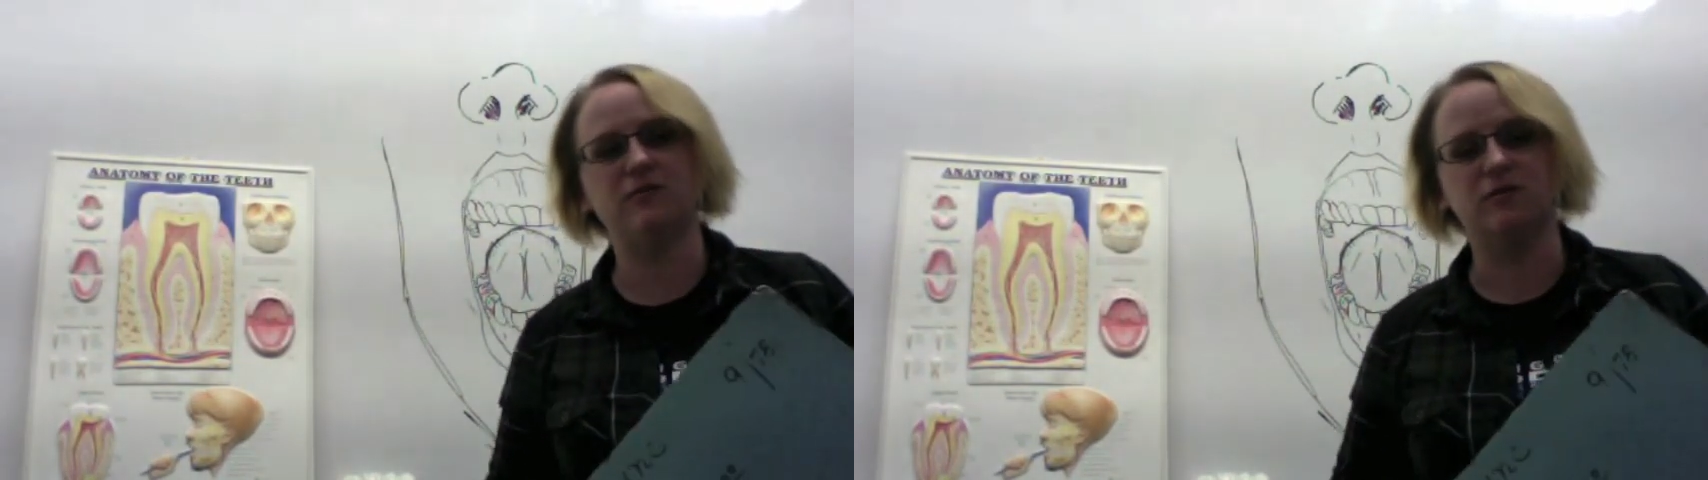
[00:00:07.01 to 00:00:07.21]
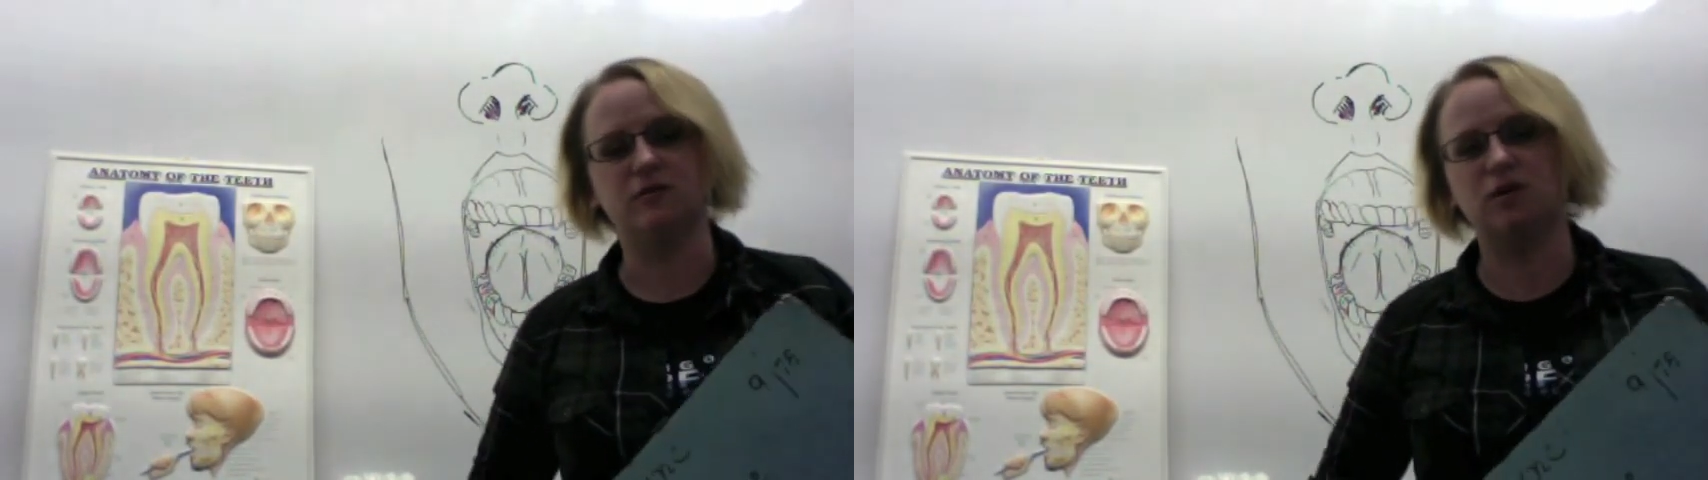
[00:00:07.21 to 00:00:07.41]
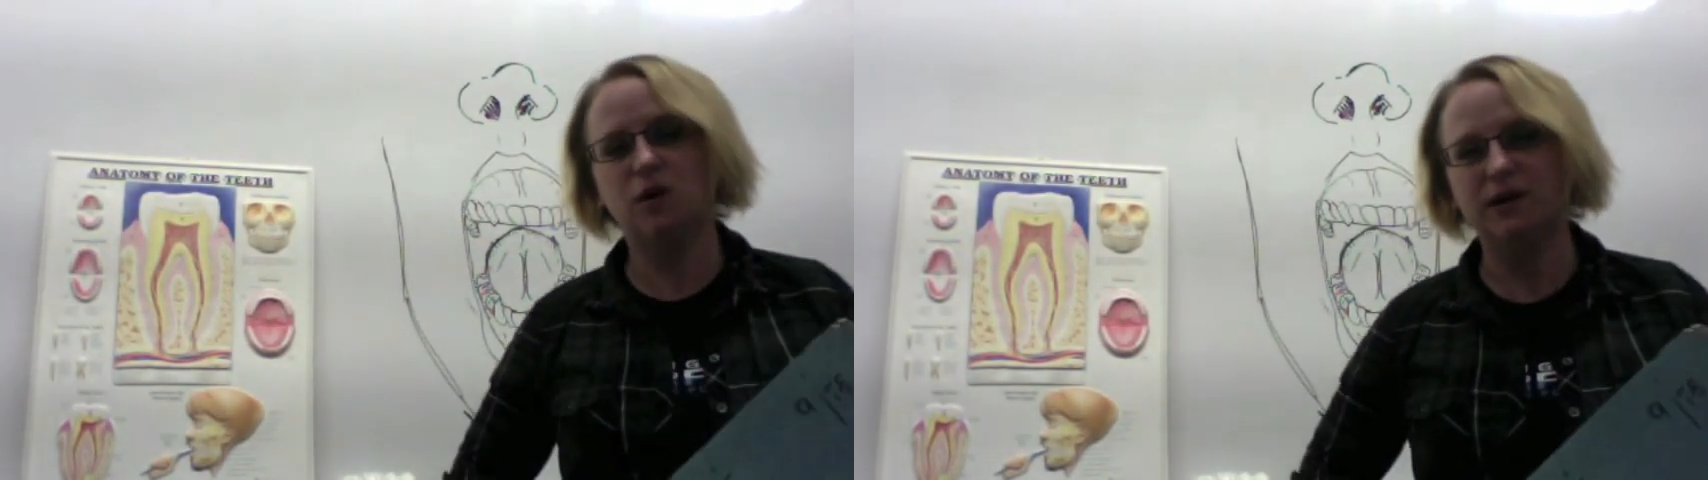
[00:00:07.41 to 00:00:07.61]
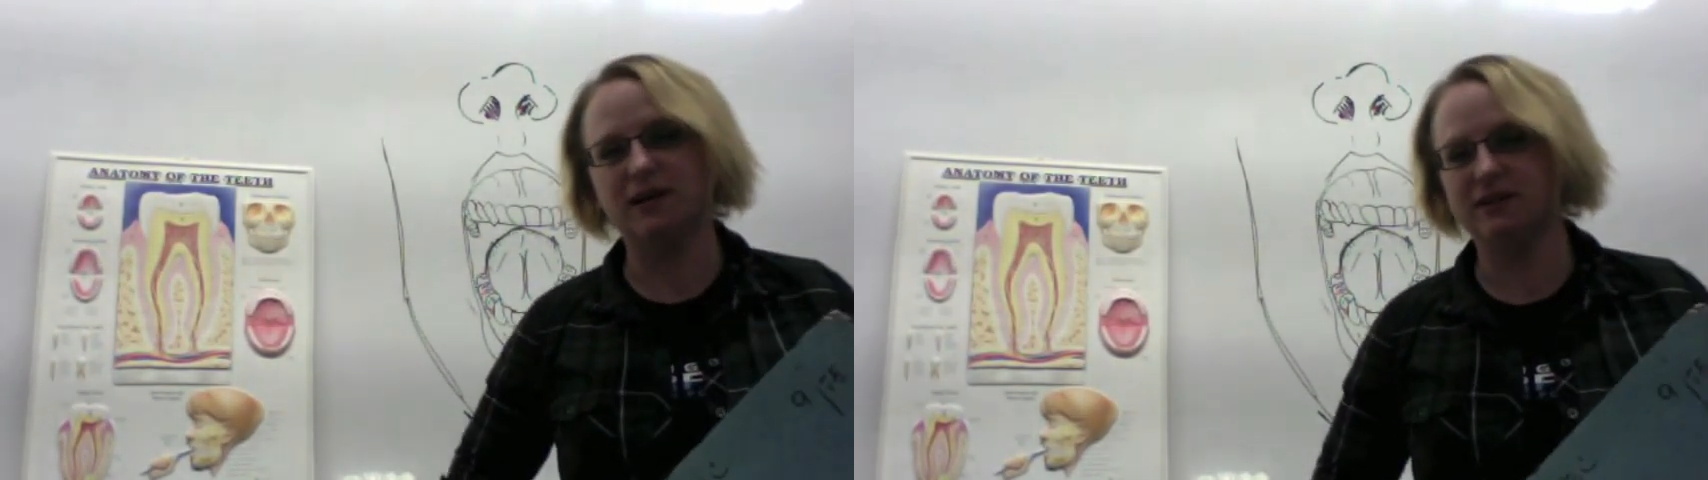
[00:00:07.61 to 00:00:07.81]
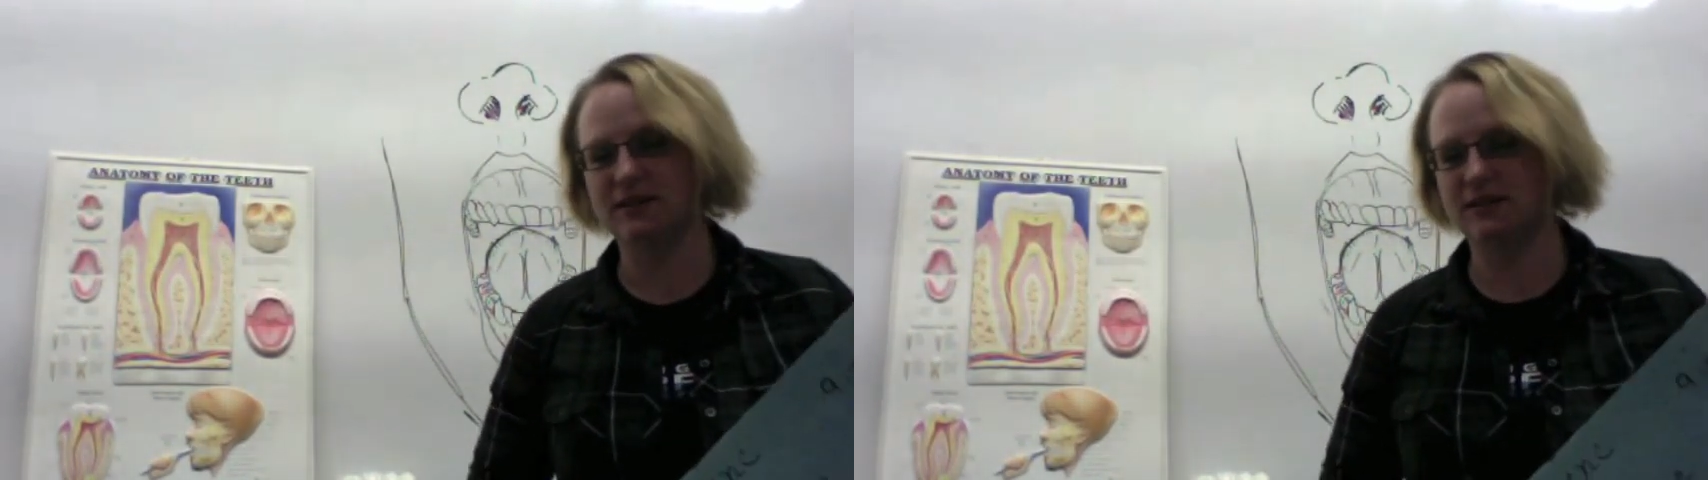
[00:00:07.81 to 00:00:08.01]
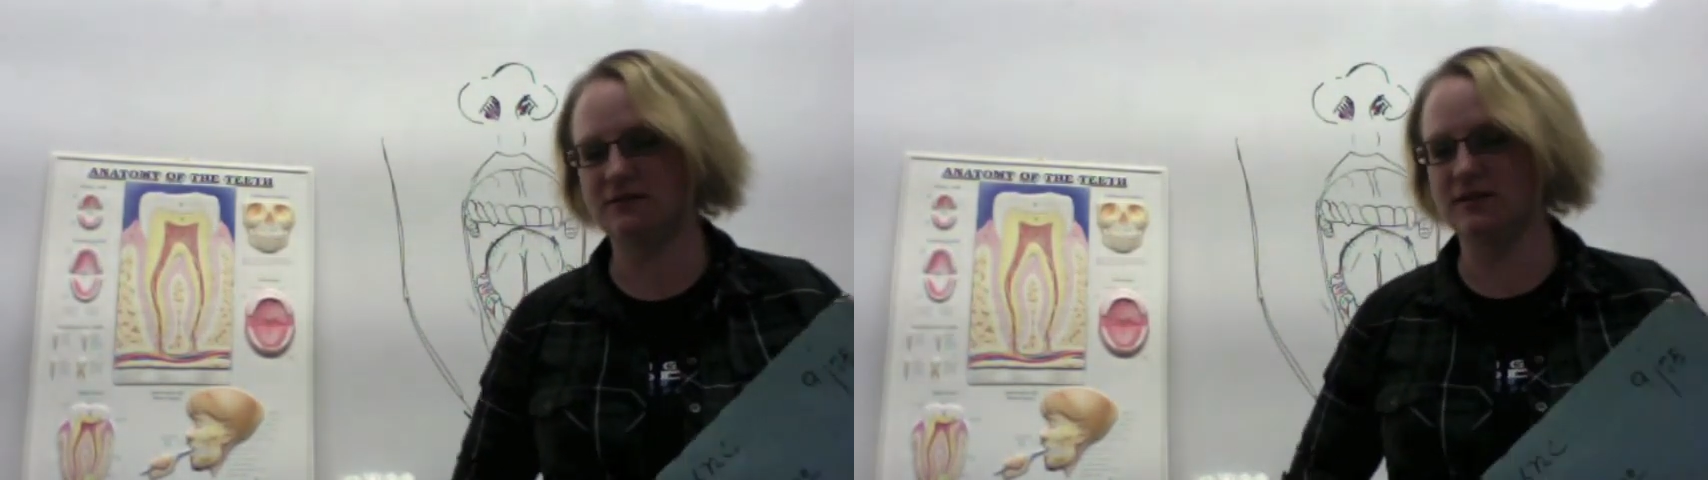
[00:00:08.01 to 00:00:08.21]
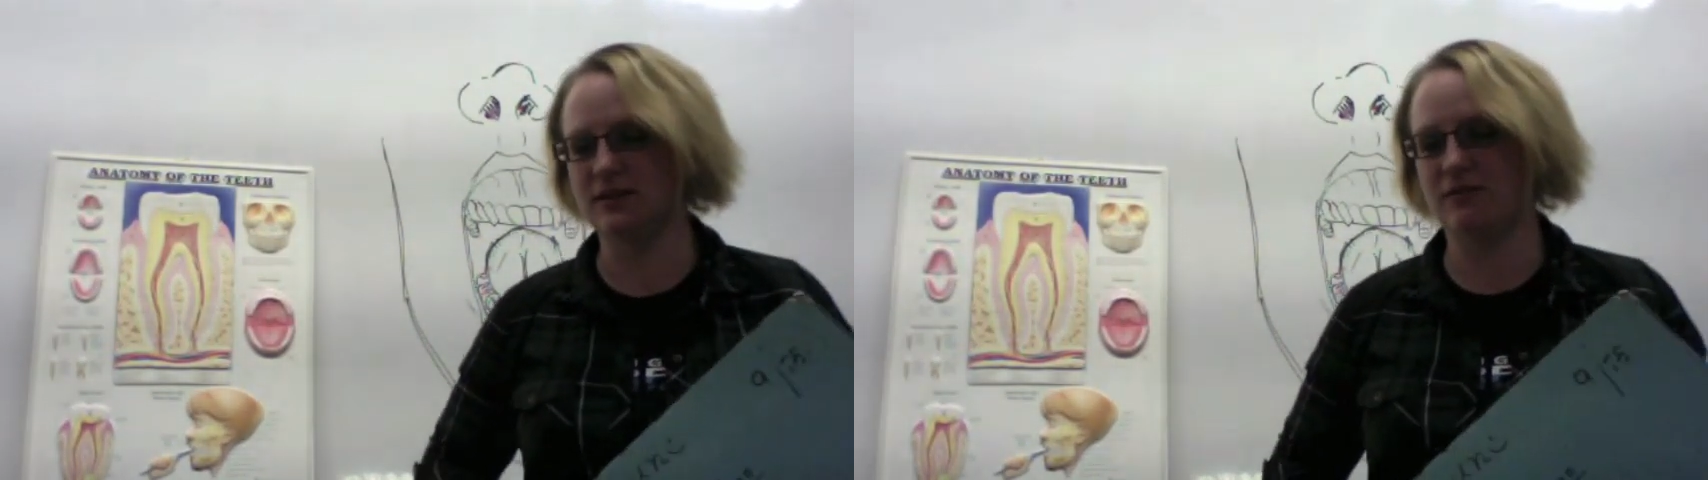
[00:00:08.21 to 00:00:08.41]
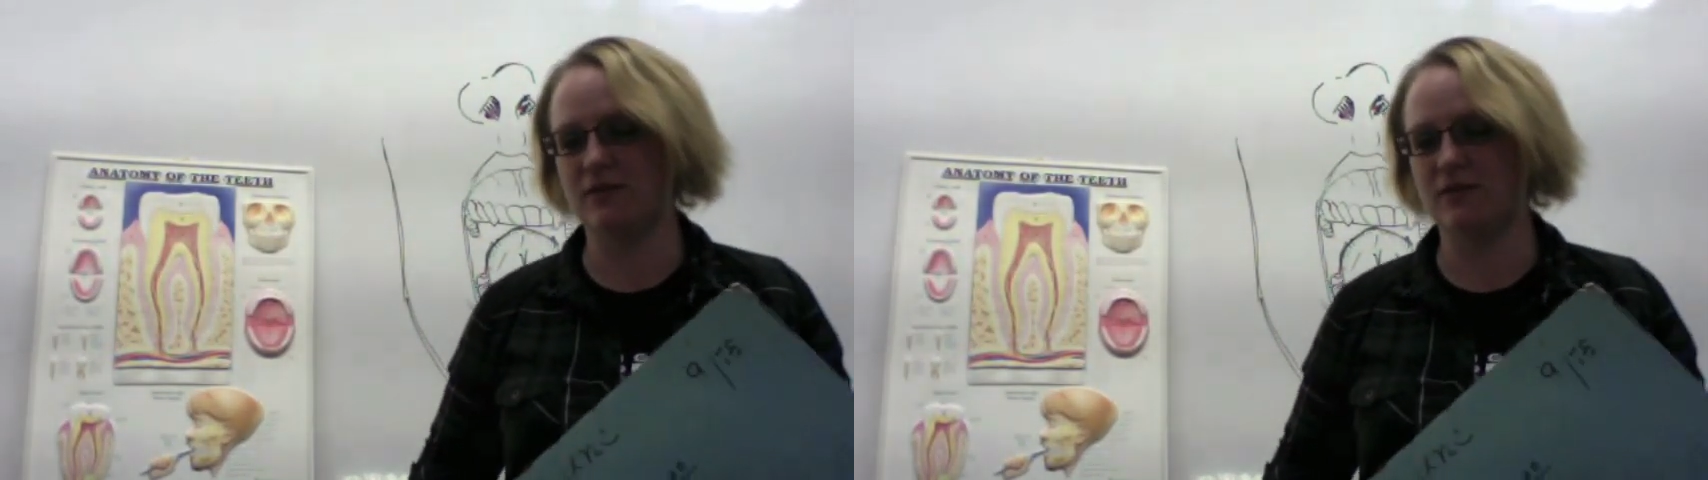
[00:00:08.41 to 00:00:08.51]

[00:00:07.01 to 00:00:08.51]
for the lower digestive stuff,